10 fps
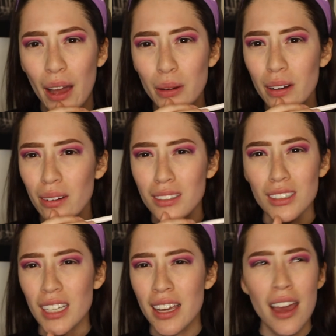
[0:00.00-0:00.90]
I don't know, it's
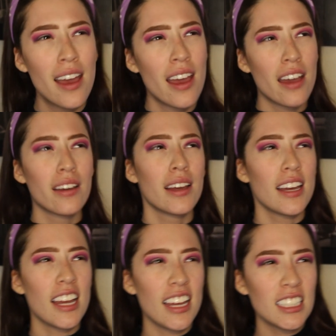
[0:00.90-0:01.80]
just like,
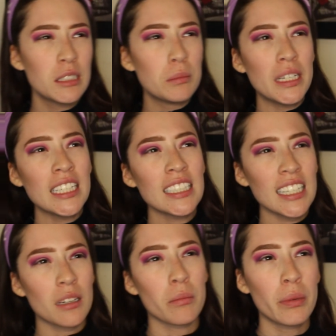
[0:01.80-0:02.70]
it's been
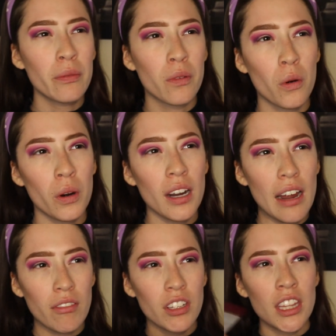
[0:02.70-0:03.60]
like, before
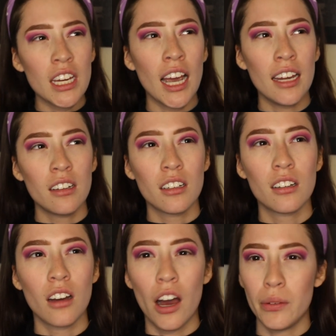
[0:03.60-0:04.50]
everything kind
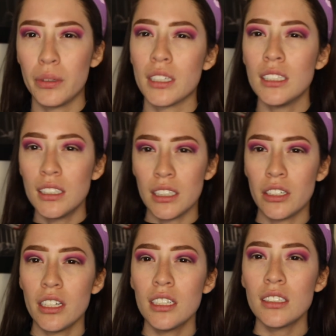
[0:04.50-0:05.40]
of got really
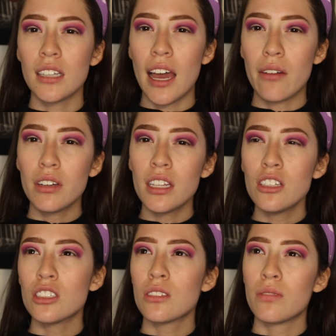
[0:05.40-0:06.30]
serious,
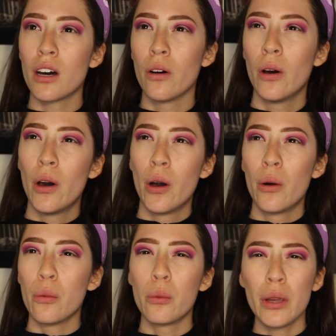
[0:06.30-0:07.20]
everything just felt
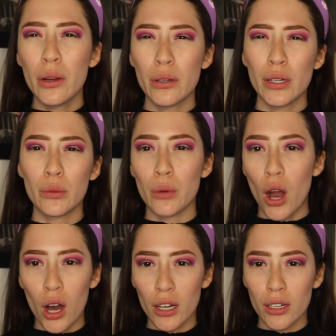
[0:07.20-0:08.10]
weird and
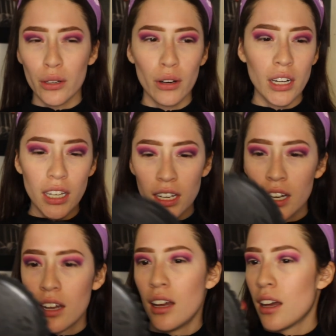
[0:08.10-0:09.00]
wrong already.
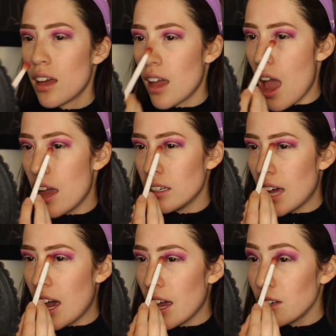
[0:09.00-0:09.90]
And
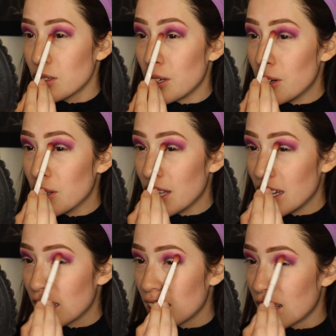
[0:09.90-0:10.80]
I don't know,
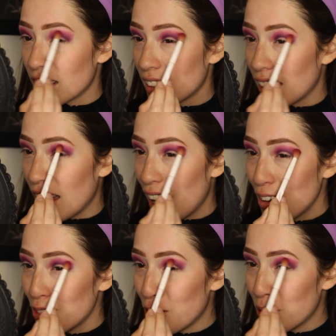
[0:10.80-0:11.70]
like, I
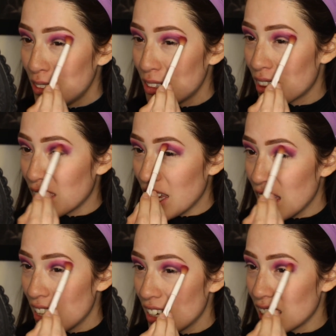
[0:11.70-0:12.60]
don't know what to
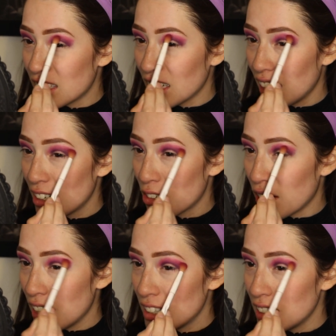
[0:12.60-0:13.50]
think. It's kind of
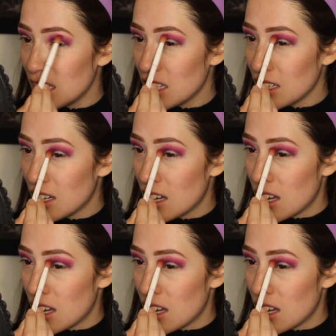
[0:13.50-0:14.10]
crazy.